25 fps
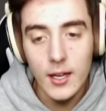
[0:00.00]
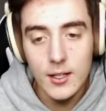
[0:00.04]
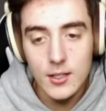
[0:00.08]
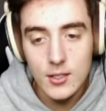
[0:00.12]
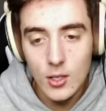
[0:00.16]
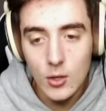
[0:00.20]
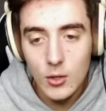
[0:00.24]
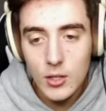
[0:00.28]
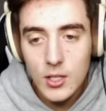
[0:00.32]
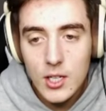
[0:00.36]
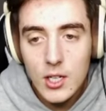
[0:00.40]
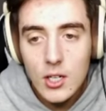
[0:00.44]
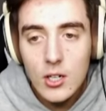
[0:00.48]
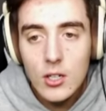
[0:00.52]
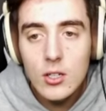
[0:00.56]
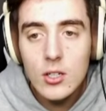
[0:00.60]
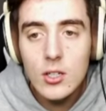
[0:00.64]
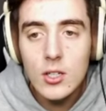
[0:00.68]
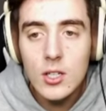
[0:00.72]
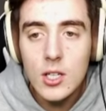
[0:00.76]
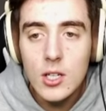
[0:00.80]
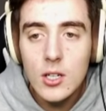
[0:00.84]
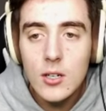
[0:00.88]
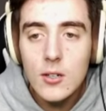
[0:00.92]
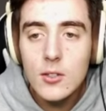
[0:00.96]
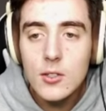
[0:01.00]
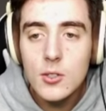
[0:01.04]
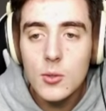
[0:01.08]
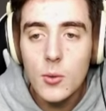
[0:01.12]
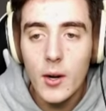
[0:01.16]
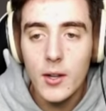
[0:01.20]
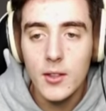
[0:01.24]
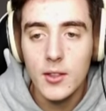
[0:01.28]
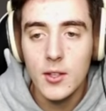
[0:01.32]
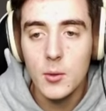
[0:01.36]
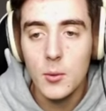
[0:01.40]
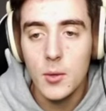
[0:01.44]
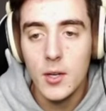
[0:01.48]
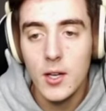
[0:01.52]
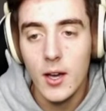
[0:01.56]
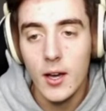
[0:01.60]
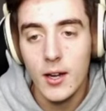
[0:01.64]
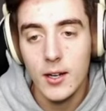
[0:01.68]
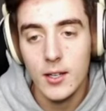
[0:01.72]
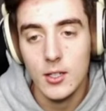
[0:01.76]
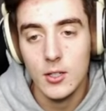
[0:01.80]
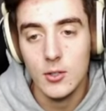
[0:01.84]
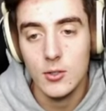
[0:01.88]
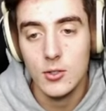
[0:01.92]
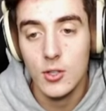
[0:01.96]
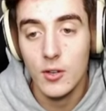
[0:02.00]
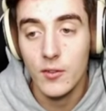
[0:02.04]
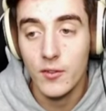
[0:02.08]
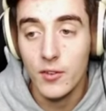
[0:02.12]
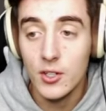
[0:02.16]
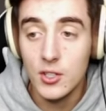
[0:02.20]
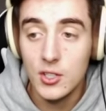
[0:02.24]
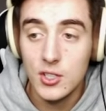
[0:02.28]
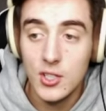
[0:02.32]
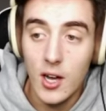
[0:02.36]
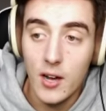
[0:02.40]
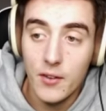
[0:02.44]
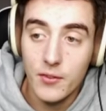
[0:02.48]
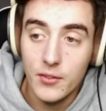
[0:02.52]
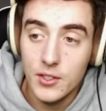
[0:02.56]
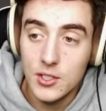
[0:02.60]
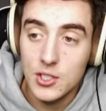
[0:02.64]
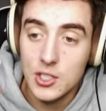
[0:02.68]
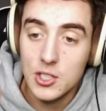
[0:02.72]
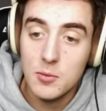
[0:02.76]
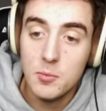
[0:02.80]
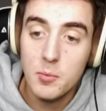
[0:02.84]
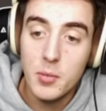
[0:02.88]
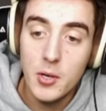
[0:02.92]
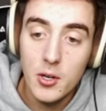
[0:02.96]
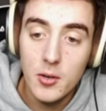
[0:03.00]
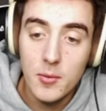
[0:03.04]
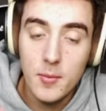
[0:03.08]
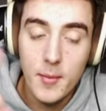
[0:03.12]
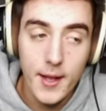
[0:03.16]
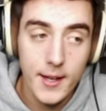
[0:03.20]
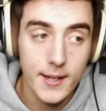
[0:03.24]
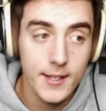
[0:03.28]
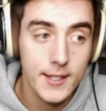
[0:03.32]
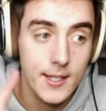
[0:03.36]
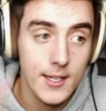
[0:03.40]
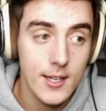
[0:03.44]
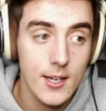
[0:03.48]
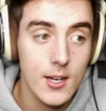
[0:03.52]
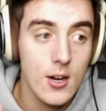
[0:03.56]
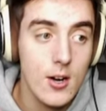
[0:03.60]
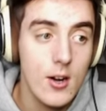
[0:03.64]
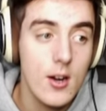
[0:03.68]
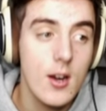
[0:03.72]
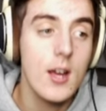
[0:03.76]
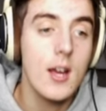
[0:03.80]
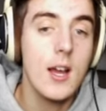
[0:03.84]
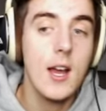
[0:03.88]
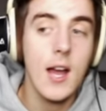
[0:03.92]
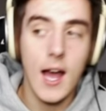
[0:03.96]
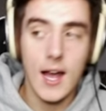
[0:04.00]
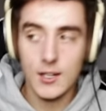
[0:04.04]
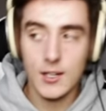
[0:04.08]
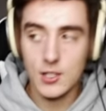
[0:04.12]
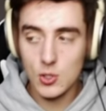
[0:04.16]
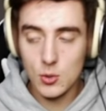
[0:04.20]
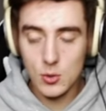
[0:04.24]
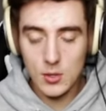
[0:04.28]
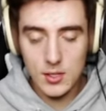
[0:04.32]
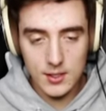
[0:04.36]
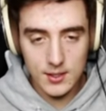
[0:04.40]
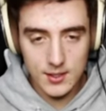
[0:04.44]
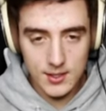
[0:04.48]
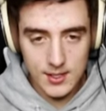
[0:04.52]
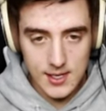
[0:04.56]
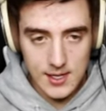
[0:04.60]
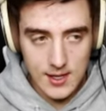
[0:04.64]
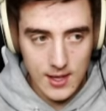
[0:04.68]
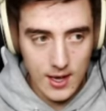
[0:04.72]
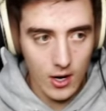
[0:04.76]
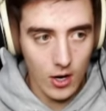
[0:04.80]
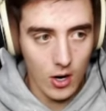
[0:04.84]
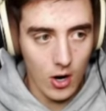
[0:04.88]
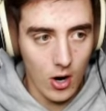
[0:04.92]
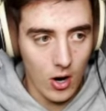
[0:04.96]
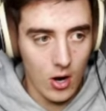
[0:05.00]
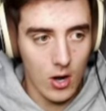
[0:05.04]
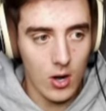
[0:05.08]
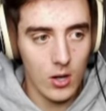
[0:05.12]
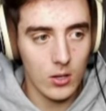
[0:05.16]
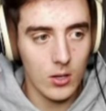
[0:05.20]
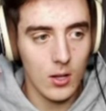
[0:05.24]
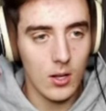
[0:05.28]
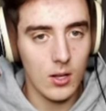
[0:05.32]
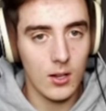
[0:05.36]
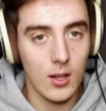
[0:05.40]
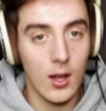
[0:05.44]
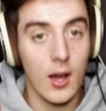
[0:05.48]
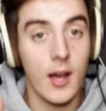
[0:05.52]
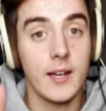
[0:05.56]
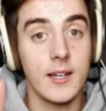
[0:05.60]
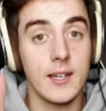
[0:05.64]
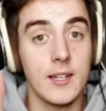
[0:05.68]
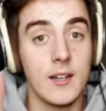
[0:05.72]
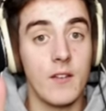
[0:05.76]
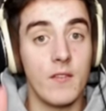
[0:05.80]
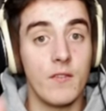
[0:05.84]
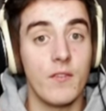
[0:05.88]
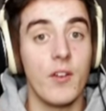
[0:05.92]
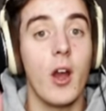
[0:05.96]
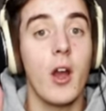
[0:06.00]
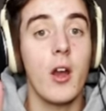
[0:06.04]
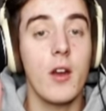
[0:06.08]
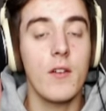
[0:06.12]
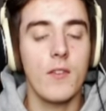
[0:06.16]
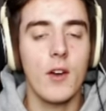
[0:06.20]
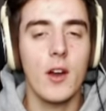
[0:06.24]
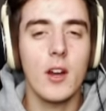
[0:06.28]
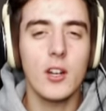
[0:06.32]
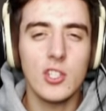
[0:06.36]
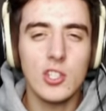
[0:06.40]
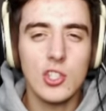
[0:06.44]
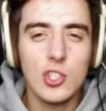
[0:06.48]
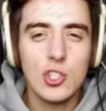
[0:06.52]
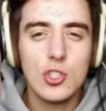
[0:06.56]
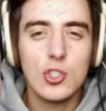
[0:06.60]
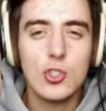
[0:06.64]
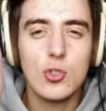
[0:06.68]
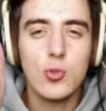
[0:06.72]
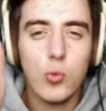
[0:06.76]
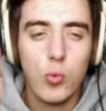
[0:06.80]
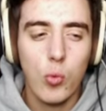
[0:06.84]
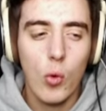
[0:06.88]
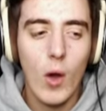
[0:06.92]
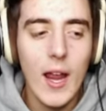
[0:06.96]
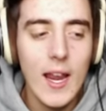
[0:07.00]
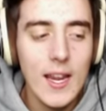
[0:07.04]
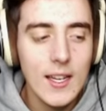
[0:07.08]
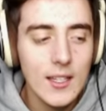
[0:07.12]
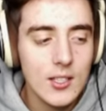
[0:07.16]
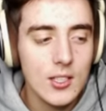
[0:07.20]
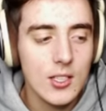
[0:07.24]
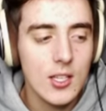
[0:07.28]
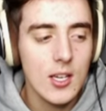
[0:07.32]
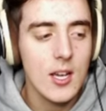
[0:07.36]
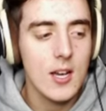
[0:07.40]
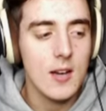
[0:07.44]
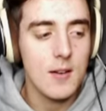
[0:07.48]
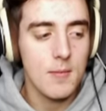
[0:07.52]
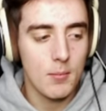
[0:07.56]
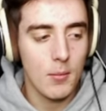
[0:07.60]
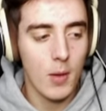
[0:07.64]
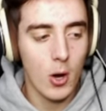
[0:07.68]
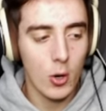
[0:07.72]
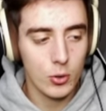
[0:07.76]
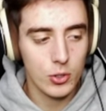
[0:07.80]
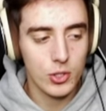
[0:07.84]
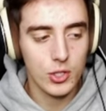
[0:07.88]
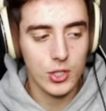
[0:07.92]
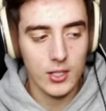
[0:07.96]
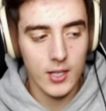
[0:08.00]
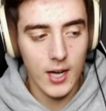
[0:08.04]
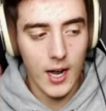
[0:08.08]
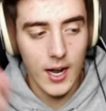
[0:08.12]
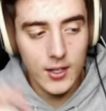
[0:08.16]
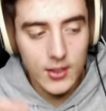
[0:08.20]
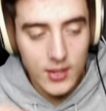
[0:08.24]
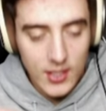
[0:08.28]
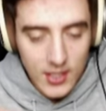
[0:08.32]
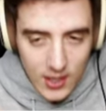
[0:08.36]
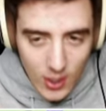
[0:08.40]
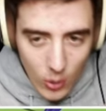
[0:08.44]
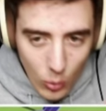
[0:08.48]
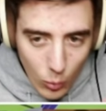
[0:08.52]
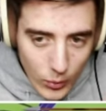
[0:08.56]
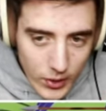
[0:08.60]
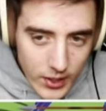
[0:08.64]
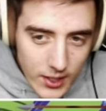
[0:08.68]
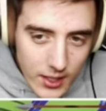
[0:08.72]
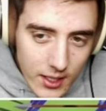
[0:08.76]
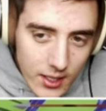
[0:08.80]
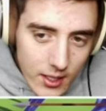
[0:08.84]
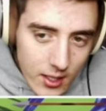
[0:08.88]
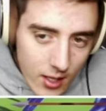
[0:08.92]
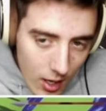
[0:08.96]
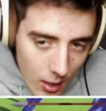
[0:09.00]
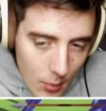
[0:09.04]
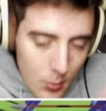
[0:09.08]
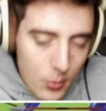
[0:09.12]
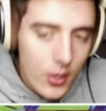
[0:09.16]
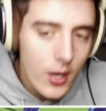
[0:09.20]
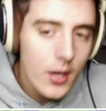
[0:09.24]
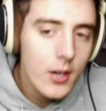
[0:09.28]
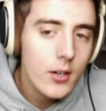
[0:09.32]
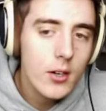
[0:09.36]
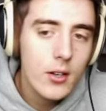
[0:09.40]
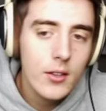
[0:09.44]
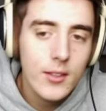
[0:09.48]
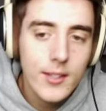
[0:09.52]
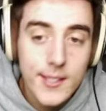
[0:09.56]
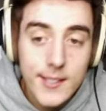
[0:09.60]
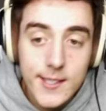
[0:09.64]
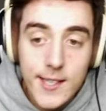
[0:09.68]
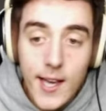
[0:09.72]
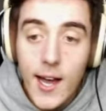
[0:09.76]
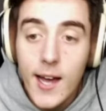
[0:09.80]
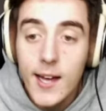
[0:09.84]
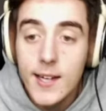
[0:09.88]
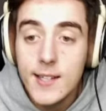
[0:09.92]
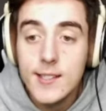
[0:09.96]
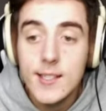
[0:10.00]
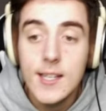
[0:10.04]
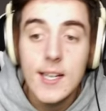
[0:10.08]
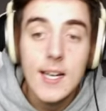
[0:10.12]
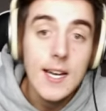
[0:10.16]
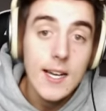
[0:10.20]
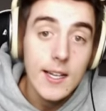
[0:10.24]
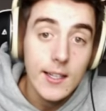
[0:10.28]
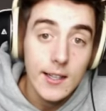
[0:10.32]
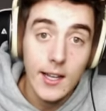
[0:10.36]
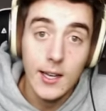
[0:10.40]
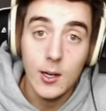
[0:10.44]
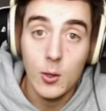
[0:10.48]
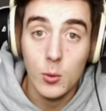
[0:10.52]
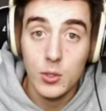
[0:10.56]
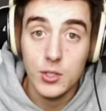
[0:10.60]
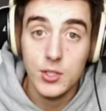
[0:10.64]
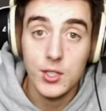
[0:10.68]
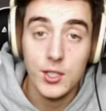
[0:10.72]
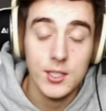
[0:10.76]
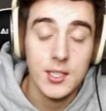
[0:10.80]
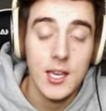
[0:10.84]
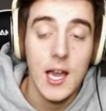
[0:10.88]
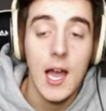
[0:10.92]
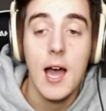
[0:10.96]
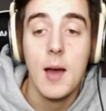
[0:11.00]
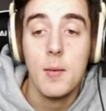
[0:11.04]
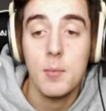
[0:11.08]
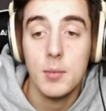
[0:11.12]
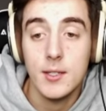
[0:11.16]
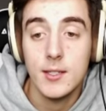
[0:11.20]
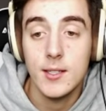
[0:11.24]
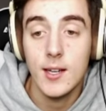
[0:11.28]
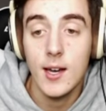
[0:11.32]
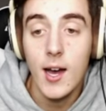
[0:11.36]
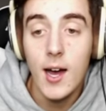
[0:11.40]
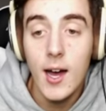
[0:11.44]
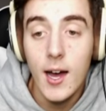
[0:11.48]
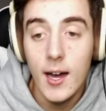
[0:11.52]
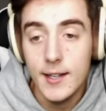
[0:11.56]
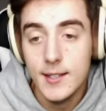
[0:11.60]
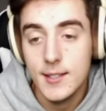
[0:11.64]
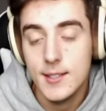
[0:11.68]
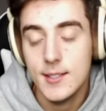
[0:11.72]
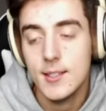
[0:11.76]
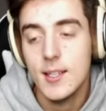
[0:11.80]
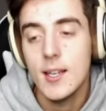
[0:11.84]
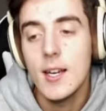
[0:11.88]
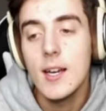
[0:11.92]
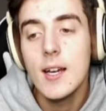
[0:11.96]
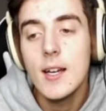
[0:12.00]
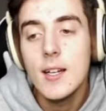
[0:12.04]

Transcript: So here, here's what I think we got to do. So first off, the spearmen here, as you can see, they're all aligned in a very, very straight motion. I think that we need to come around on the sides like what just happened to us.